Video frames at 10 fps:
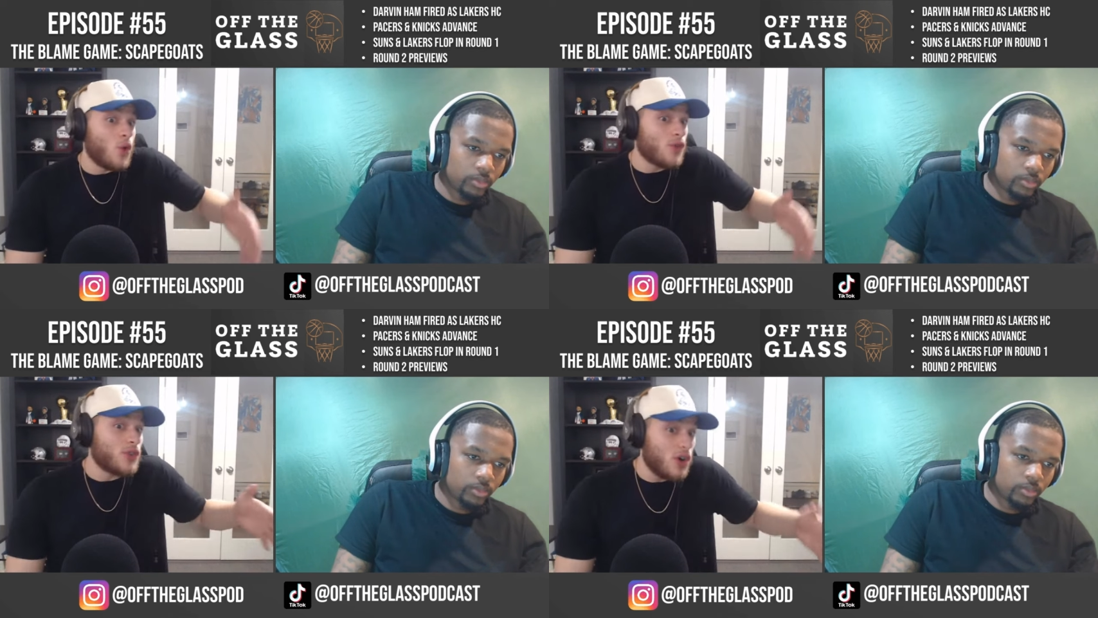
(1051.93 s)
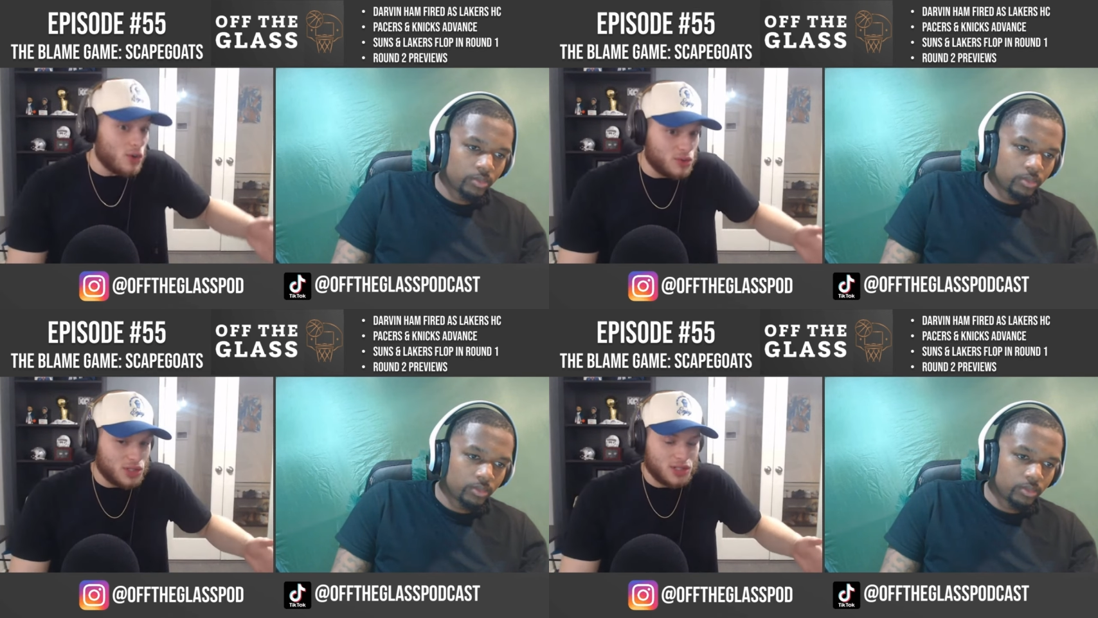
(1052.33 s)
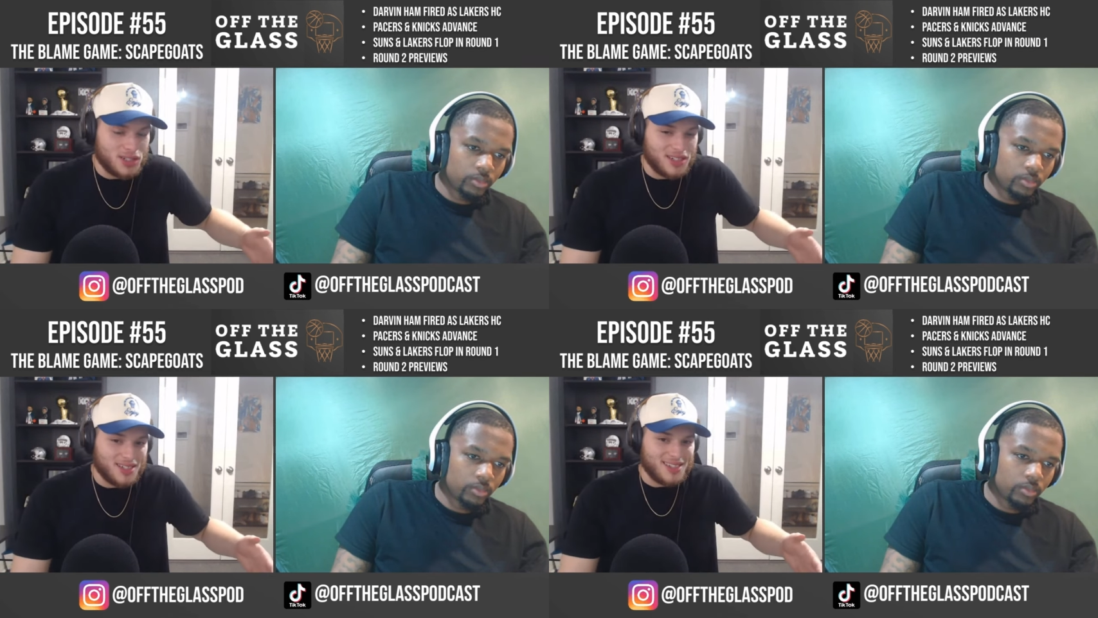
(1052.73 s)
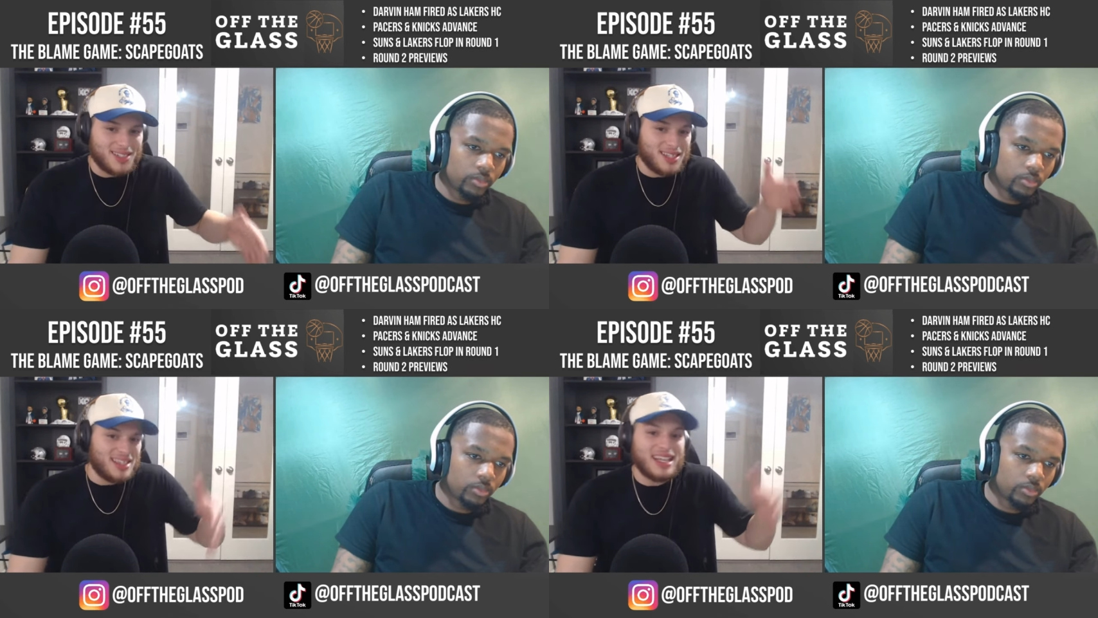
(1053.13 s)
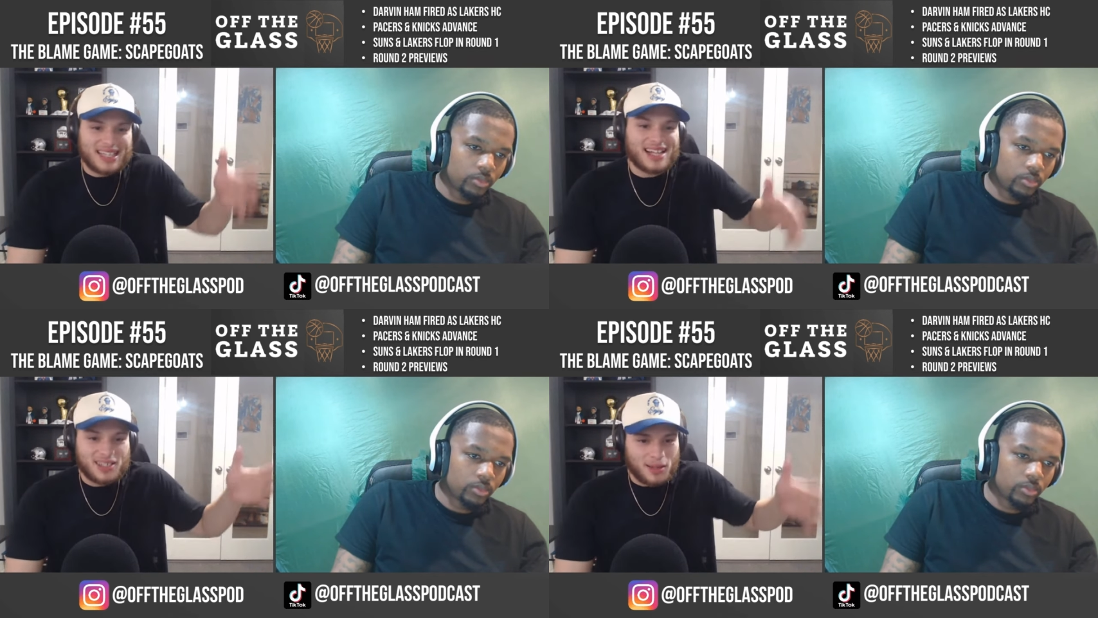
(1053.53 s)
Speaker 1: fourth coach to think
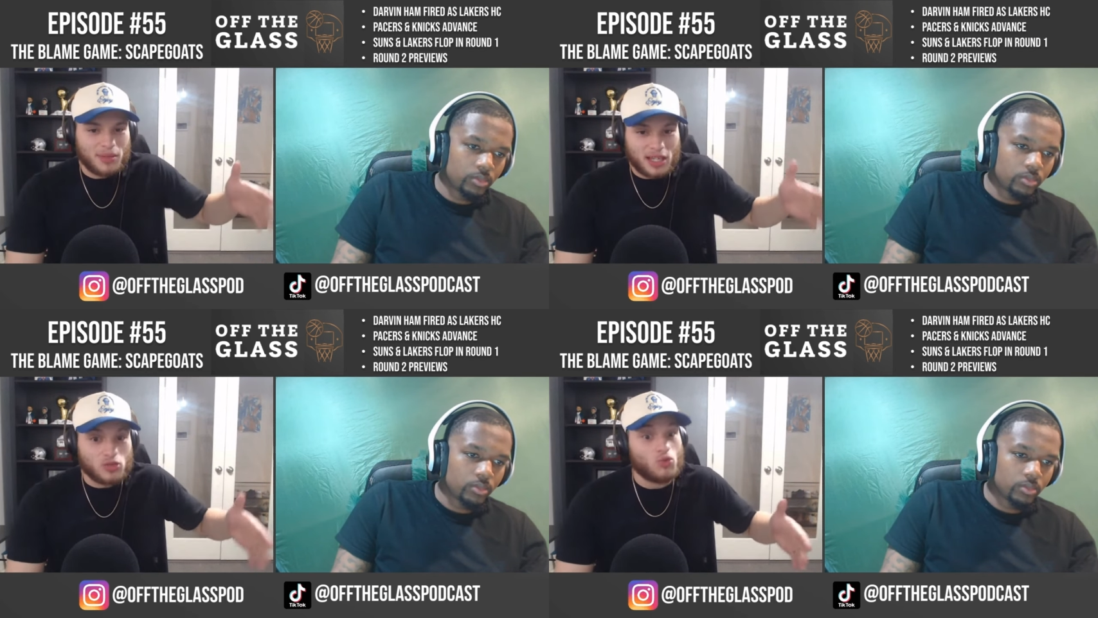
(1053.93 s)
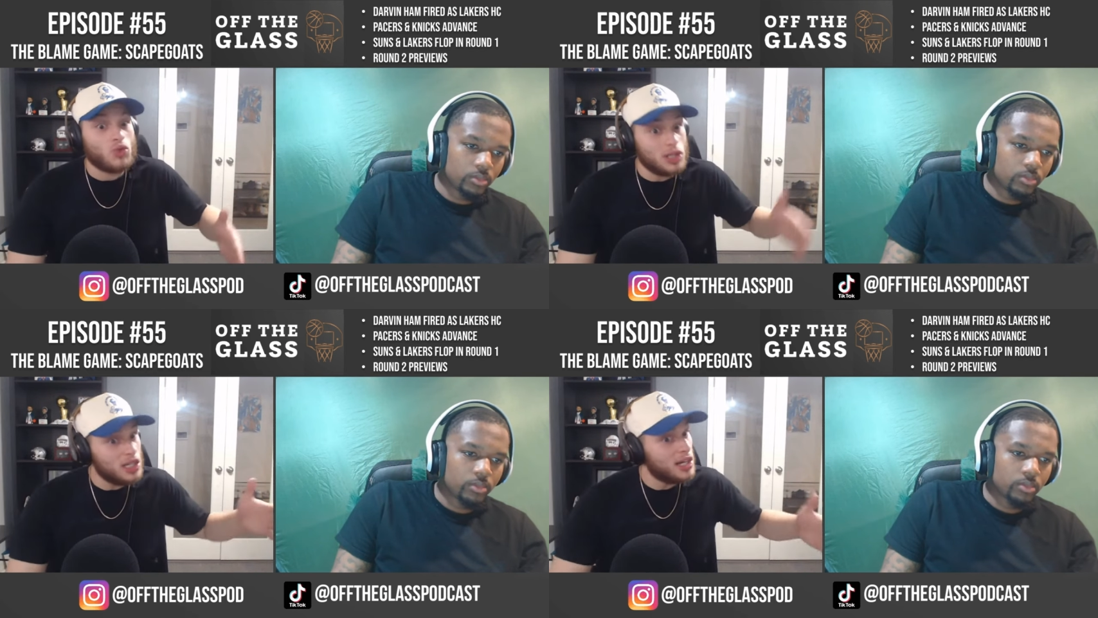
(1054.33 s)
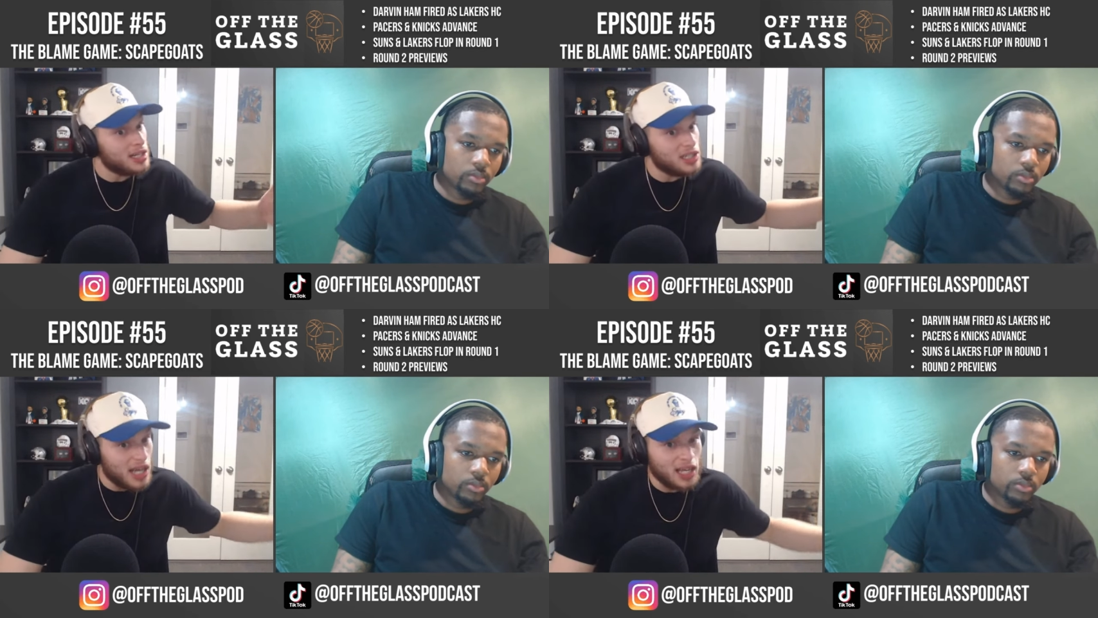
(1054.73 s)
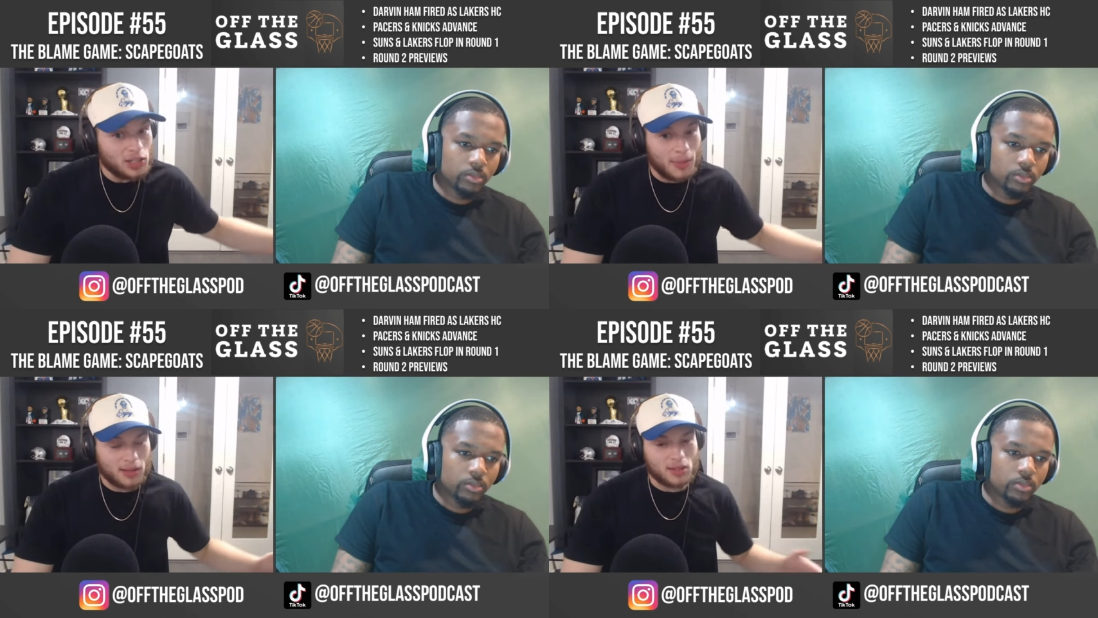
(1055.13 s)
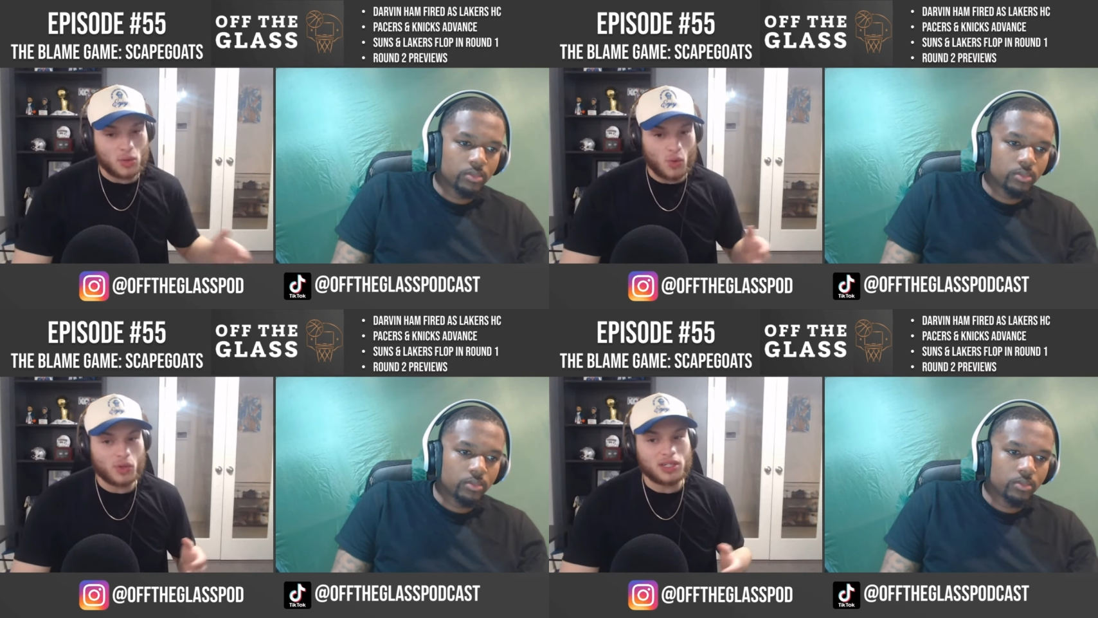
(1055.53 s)
that something is really gonna change about this
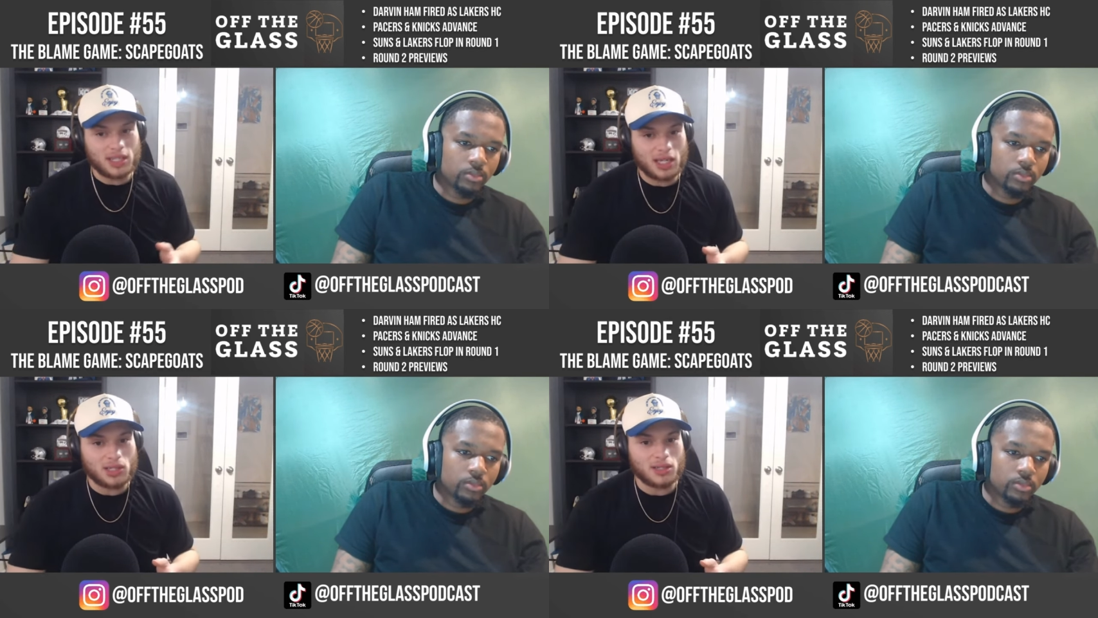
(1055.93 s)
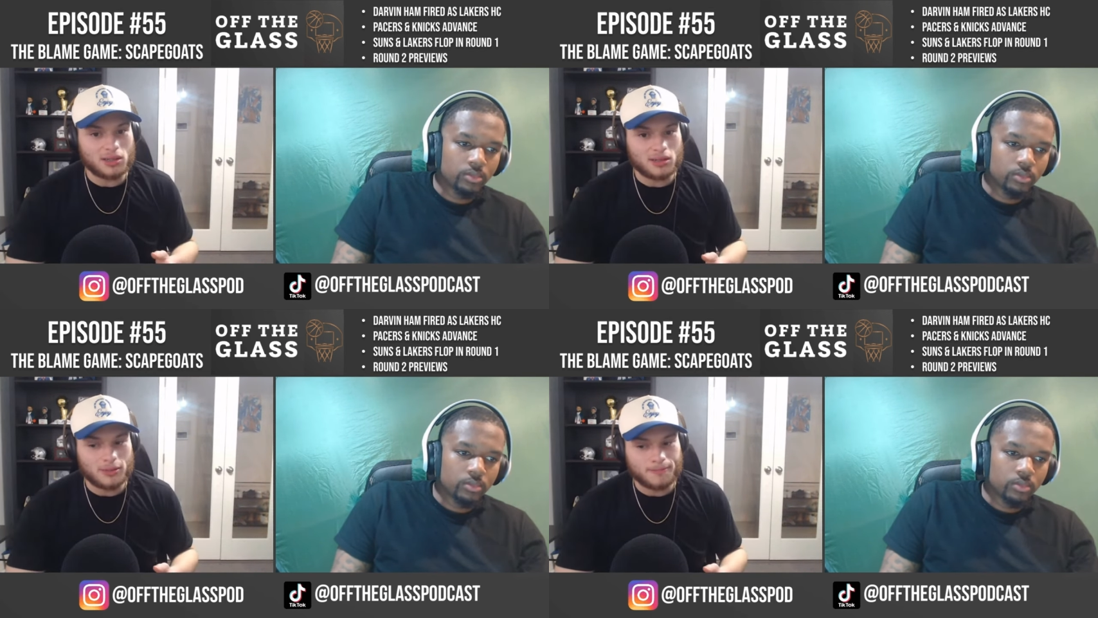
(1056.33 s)
organization,